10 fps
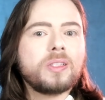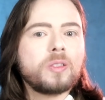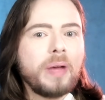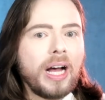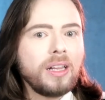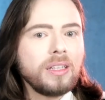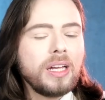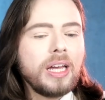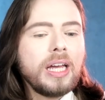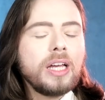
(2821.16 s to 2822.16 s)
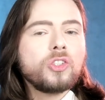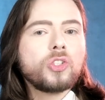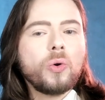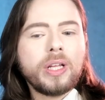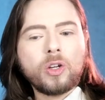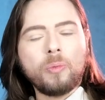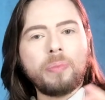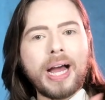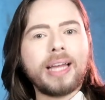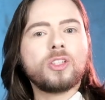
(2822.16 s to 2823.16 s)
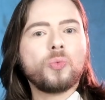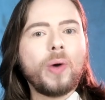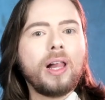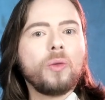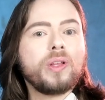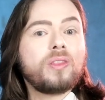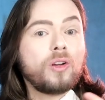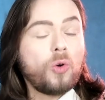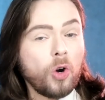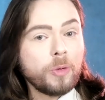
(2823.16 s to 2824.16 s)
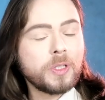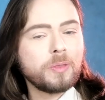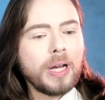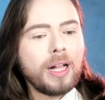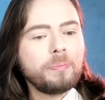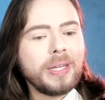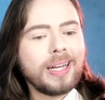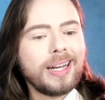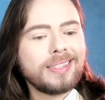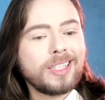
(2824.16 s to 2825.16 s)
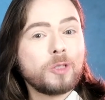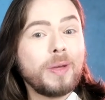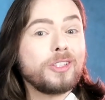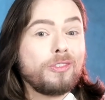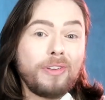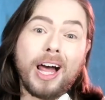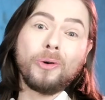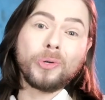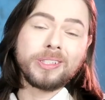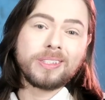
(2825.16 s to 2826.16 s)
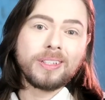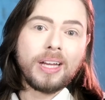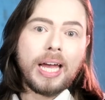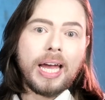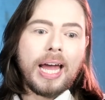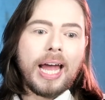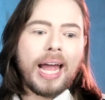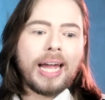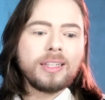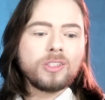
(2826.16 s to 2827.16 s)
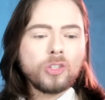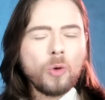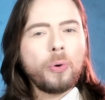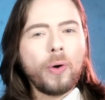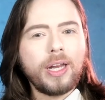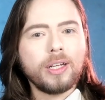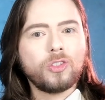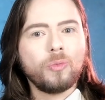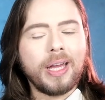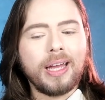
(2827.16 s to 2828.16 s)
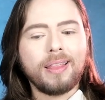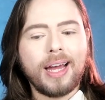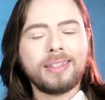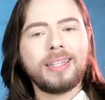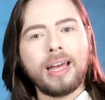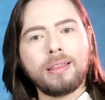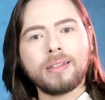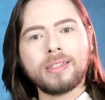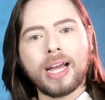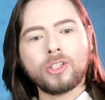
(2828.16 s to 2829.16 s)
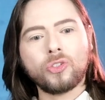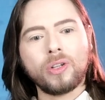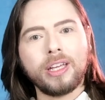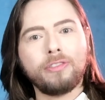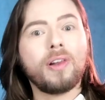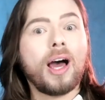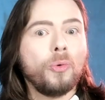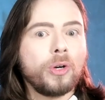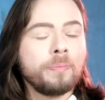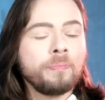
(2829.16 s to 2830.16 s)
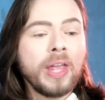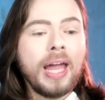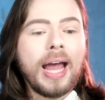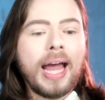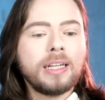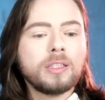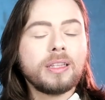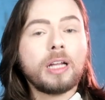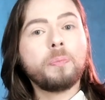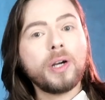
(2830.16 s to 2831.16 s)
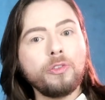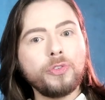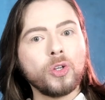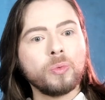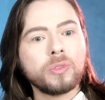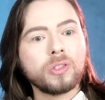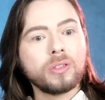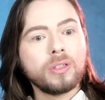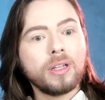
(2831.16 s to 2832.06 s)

smell. So it combines well with the corpse smell because it smells of flowers. And it's so poetic to me that death is actually a flower. And that perfumes,